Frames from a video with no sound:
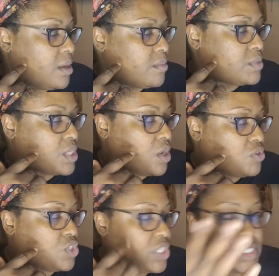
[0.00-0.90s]

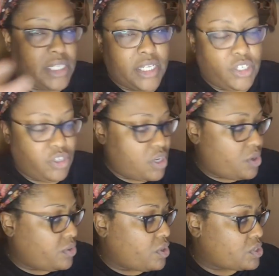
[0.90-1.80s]
So just to let you
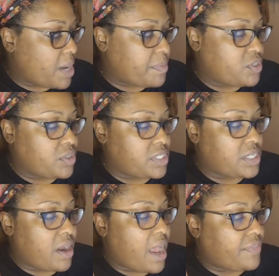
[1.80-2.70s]
know, those opportunities
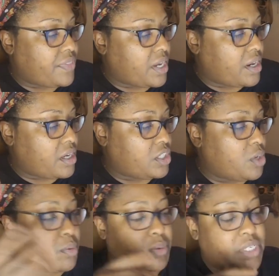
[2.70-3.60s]
are out there.
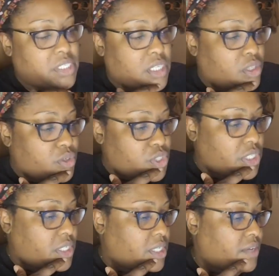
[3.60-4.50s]
Global Risk
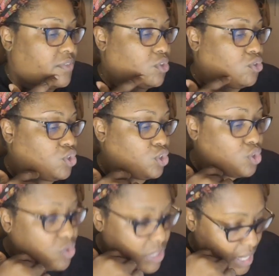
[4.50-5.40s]
Solution. If you
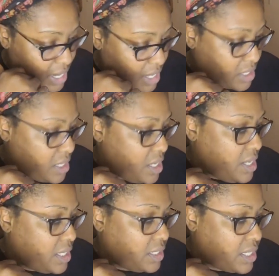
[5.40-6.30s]
do not
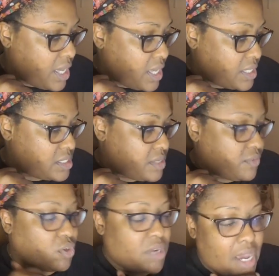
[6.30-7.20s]
yet,
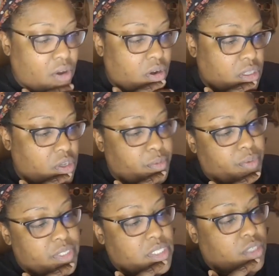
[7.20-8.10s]
if you're not on Global
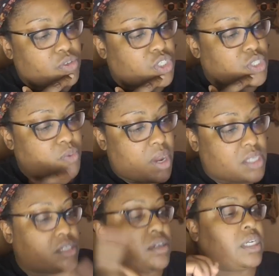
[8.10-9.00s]
Risk Solutions
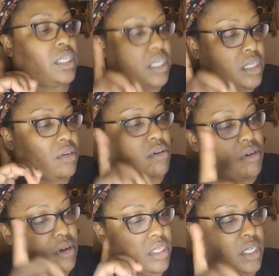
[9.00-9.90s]
roster, get
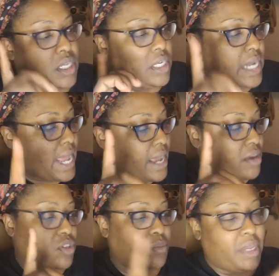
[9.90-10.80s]
on it
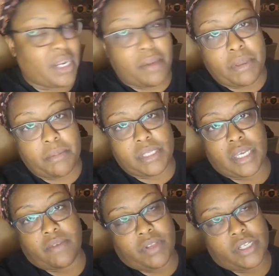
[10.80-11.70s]
now. You may not be able to
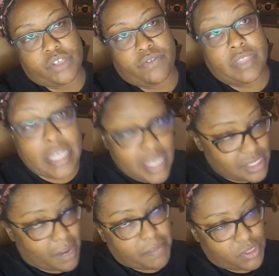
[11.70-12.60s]
take advantage of
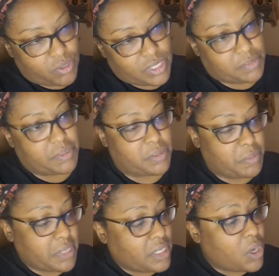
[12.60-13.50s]
these opportunities, but
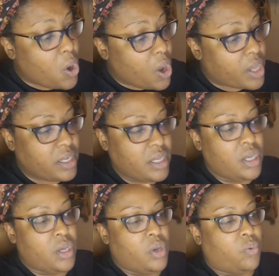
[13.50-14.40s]
depending on
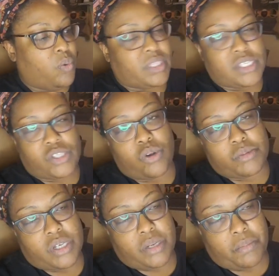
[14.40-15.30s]
what the
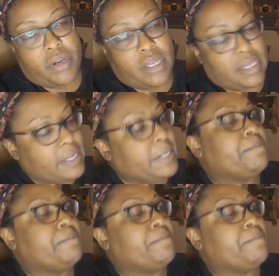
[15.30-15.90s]
storms are going to bring